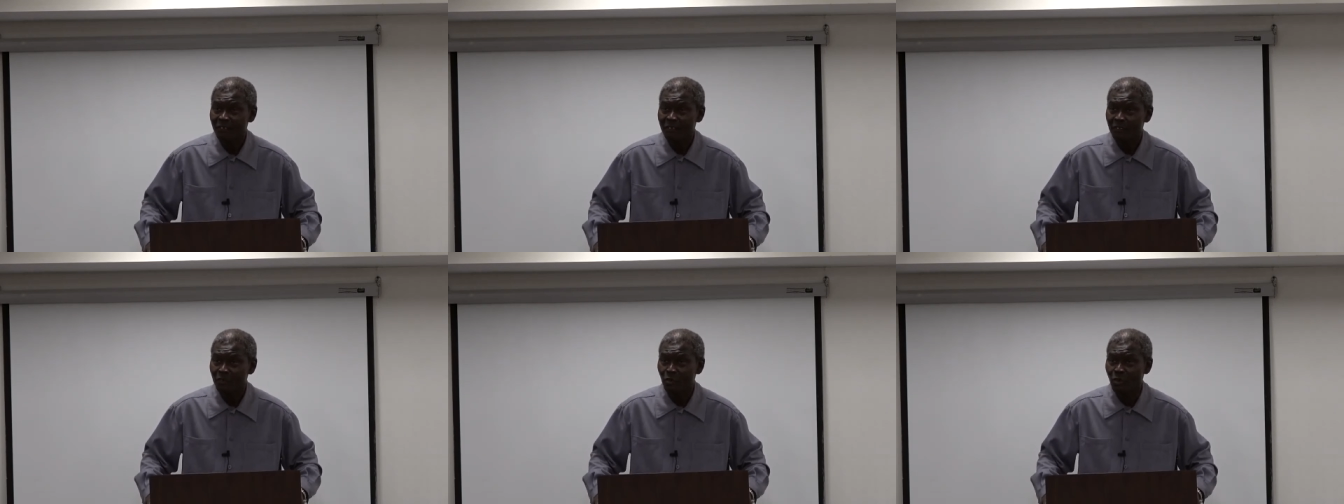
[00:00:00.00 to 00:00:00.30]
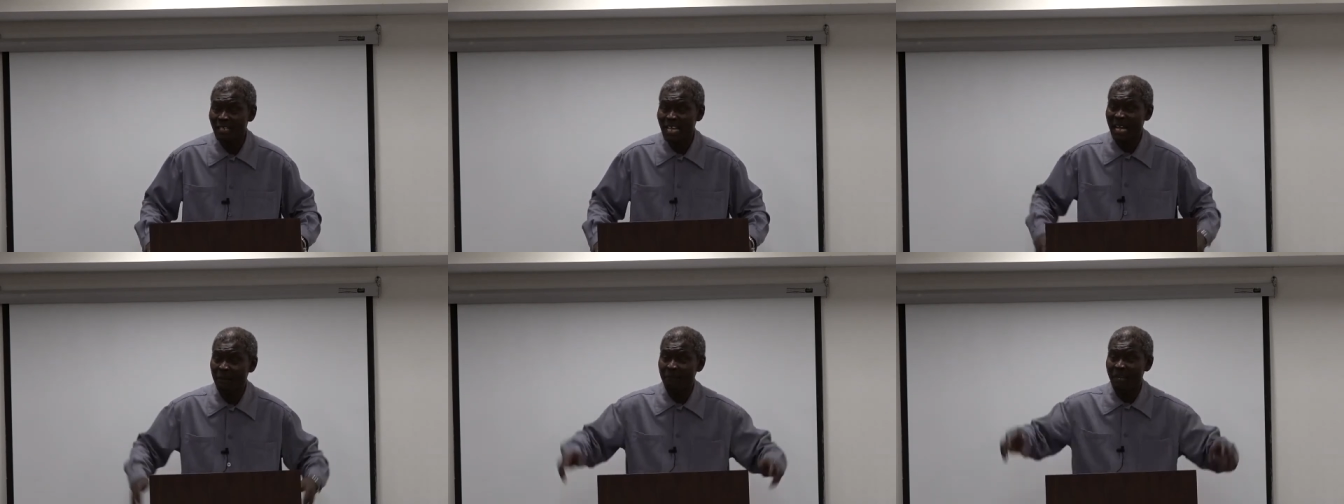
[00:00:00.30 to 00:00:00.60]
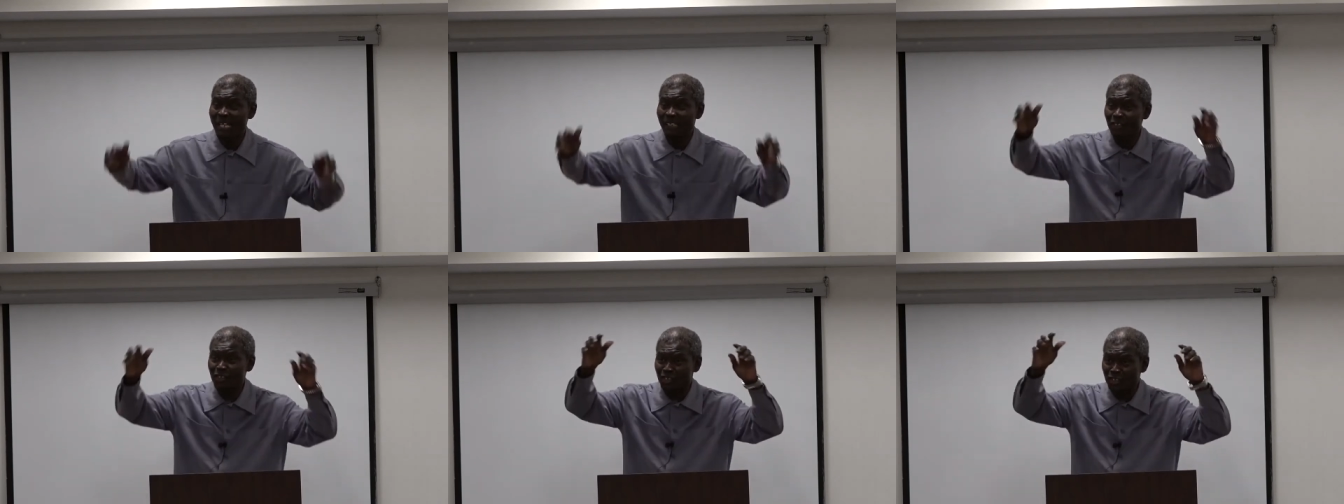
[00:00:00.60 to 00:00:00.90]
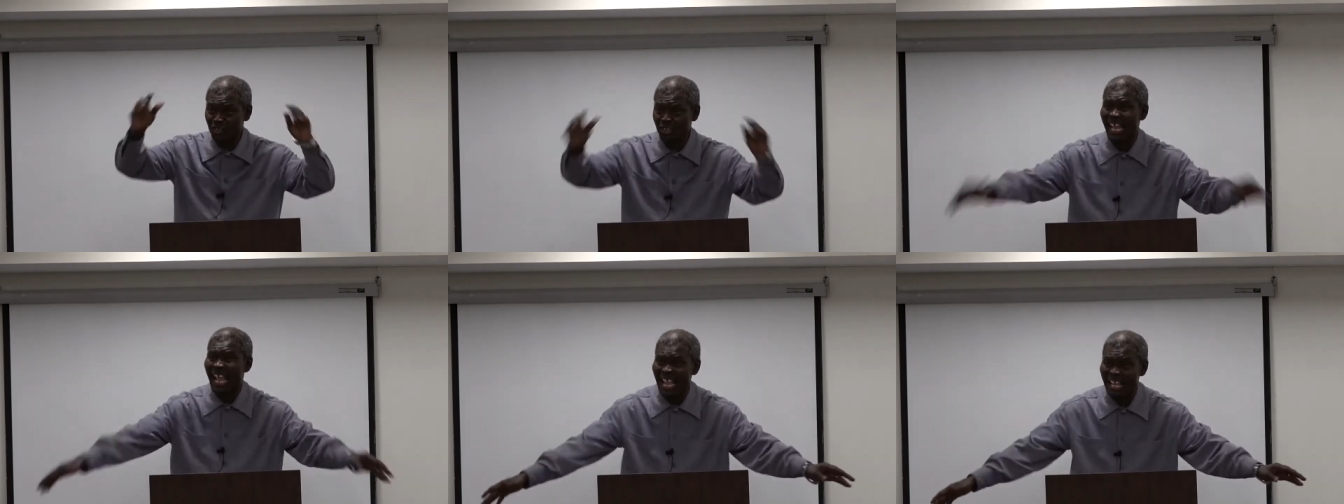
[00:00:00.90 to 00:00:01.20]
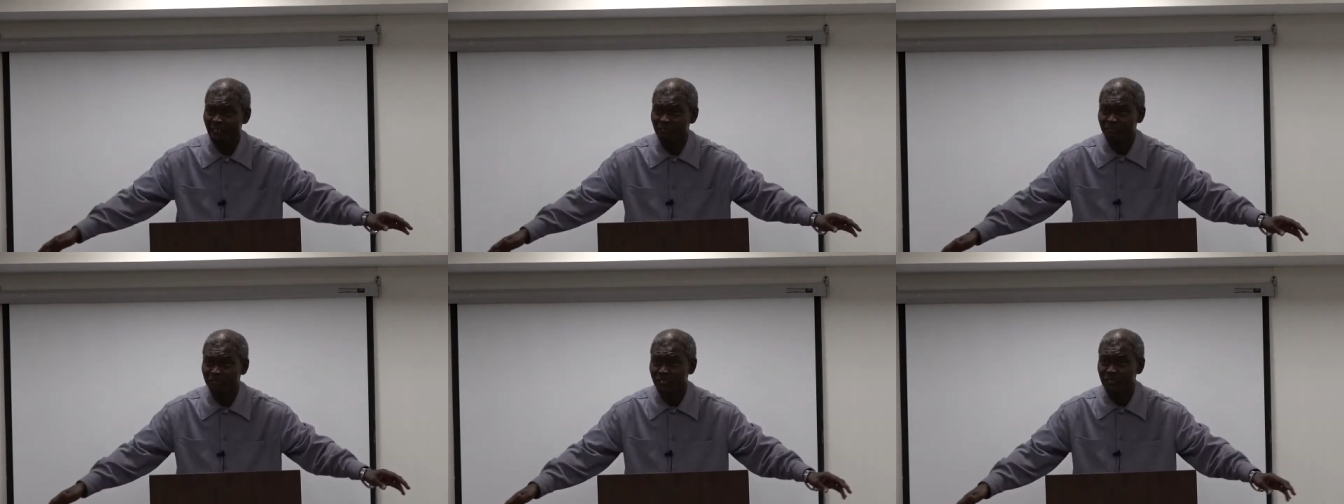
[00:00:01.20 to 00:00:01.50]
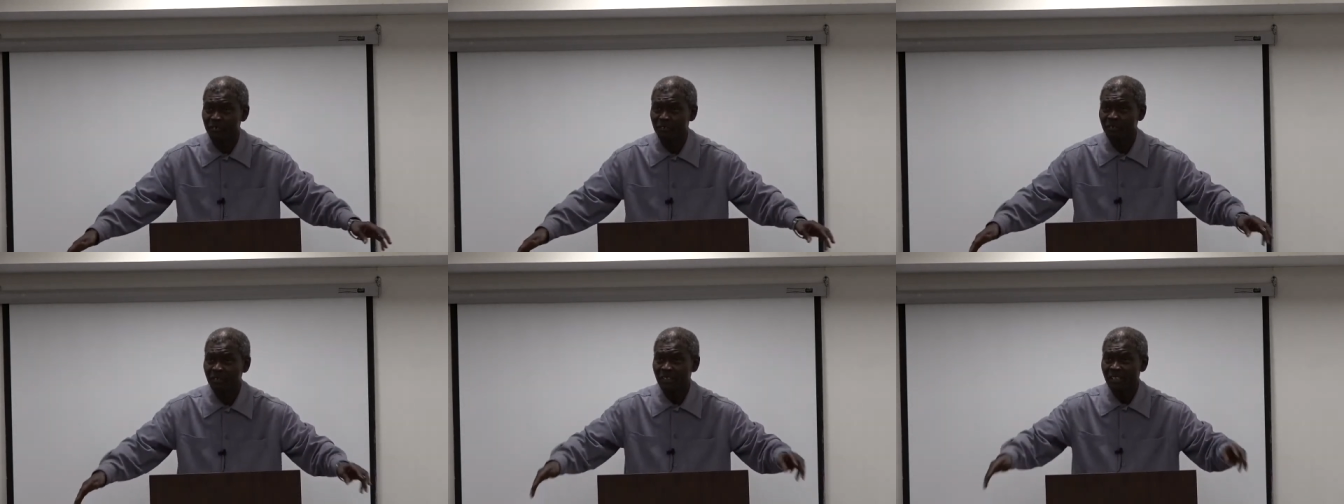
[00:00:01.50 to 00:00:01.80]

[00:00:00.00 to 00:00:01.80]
to come and save you,